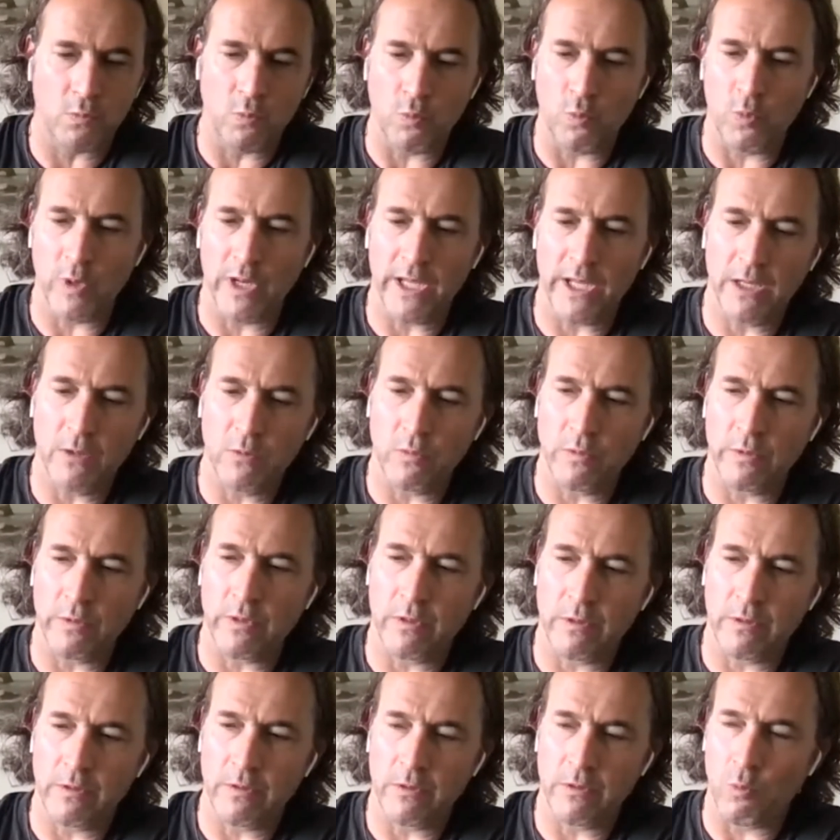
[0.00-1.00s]

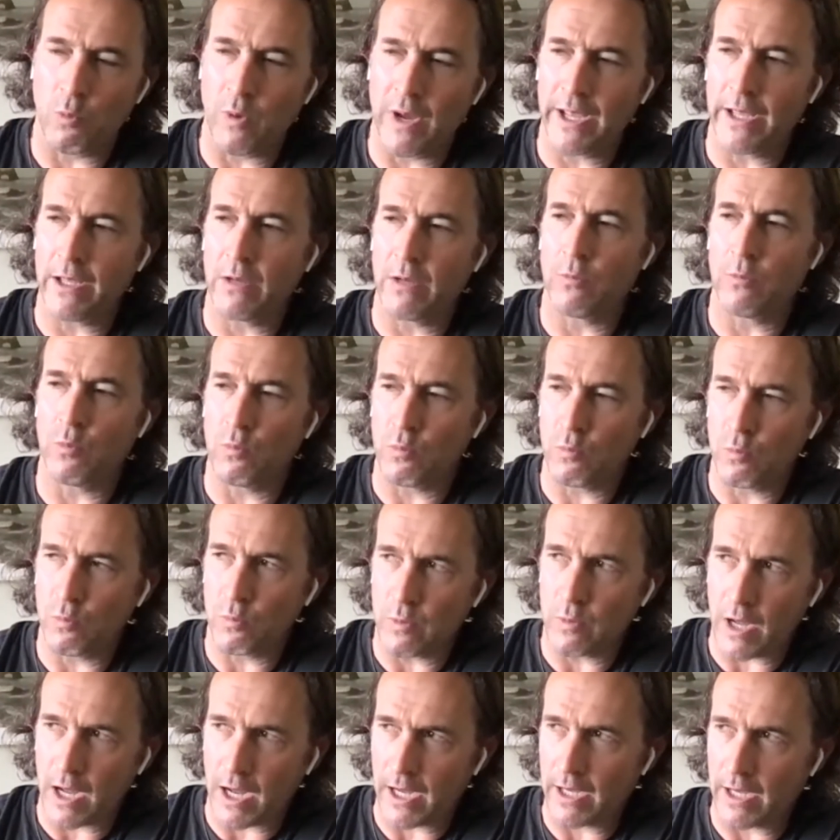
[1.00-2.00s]
the way
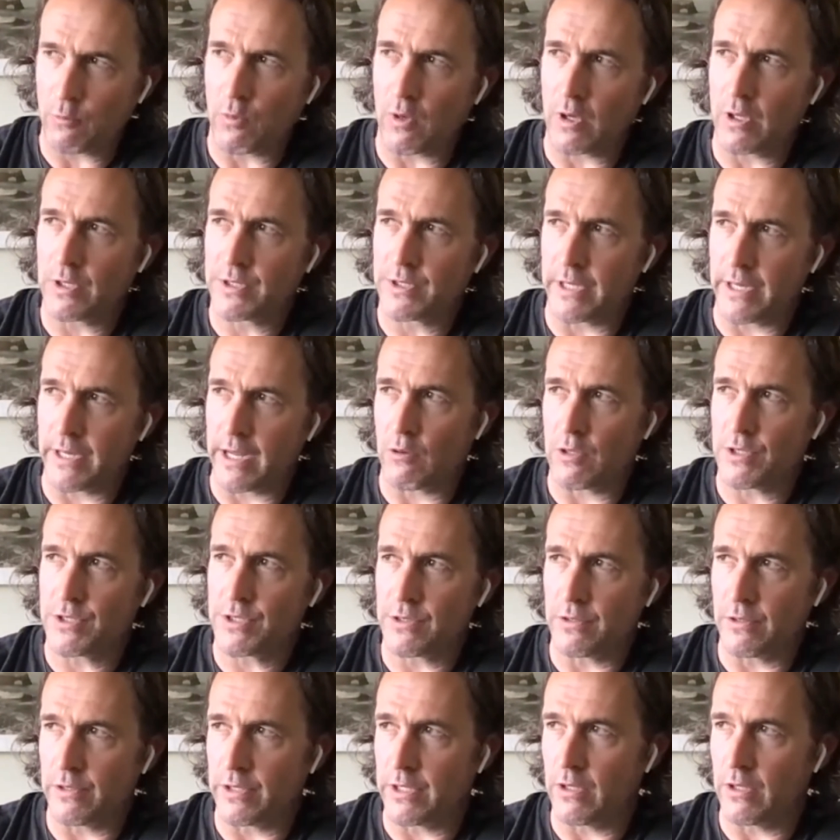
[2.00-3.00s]
I worked and our
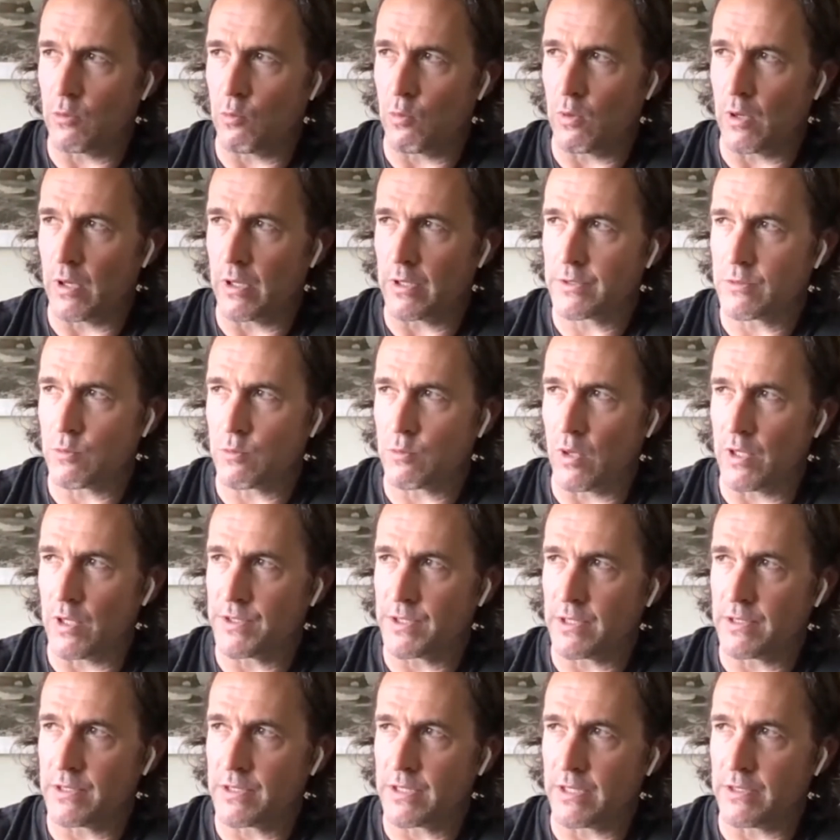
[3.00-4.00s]
studio worked
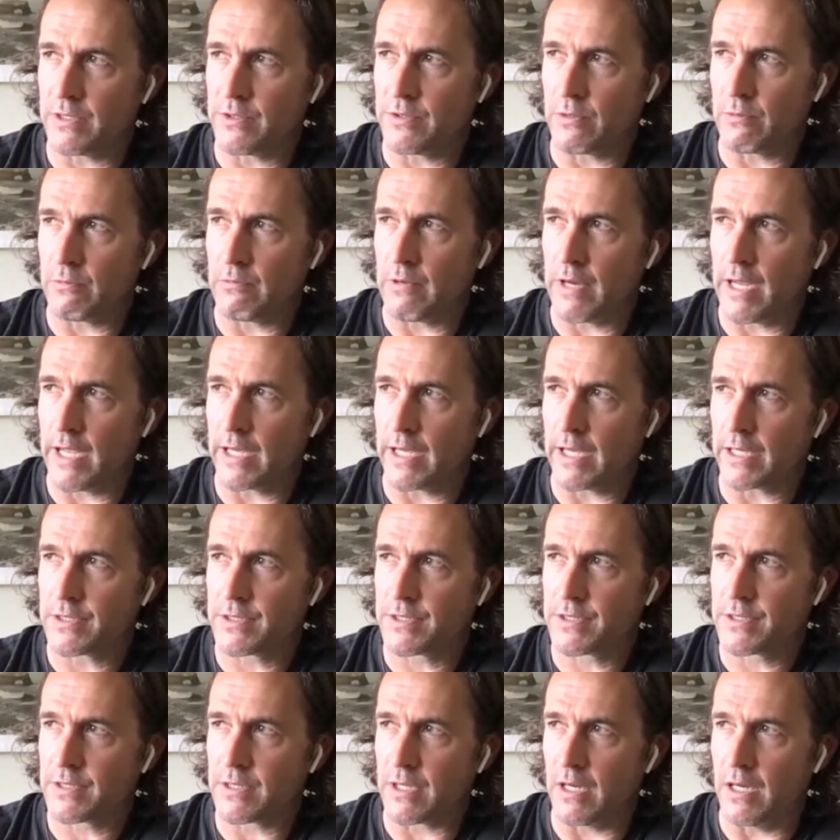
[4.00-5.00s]
wasn't a
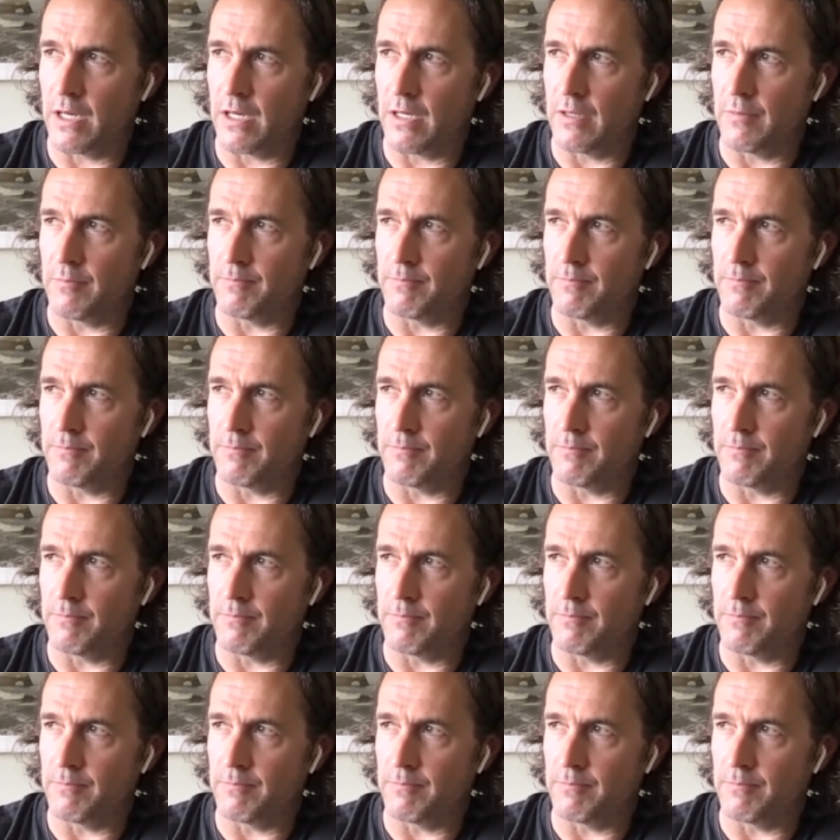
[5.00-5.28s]
direct